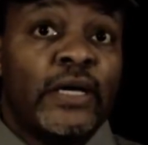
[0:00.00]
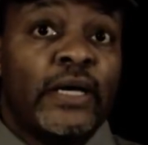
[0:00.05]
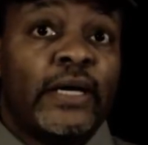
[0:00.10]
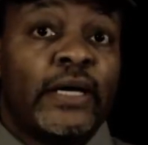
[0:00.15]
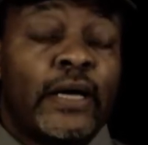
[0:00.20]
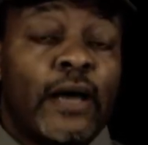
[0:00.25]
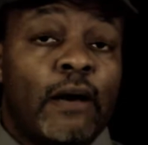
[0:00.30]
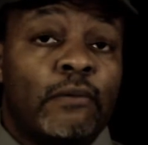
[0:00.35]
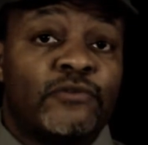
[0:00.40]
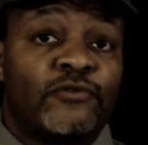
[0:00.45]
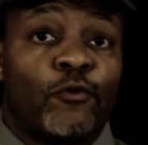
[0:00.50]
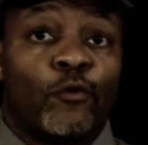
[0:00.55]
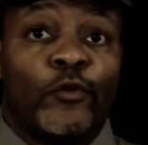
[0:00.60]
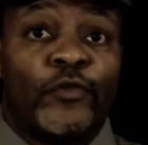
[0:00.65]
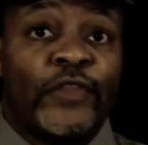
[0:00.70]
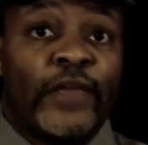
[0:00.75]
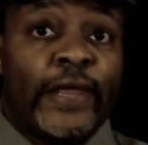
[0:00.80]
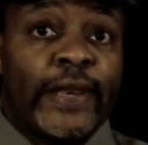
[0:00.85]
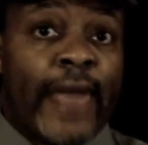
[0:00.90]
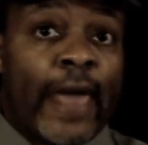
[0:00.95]
It comes from
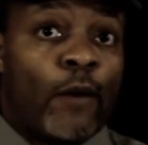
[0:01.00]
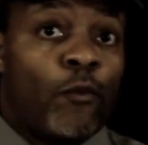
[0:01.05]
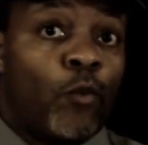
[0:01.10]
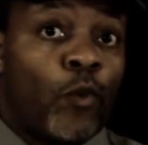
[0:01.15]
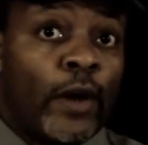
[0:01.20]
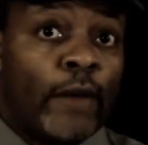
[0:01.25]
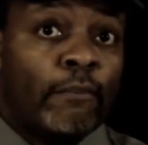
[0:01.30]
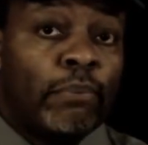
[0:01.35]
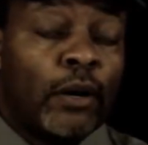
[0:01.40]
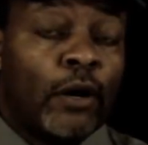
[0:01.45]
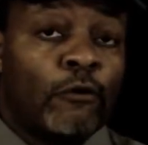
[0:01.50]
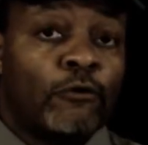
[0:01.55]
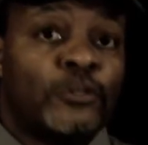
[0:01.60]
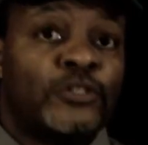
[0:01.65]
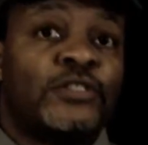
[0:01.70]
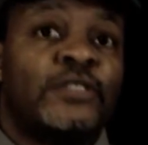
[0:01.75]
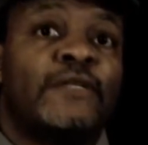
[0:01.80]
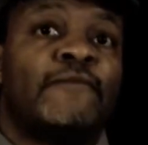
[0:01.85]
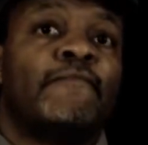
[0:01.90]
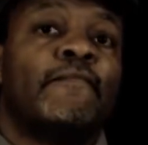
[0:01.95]
within that one
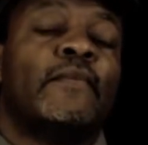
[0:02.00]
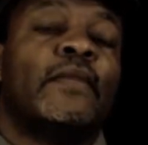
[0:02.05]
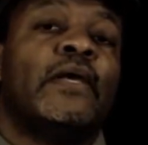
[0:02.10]
person.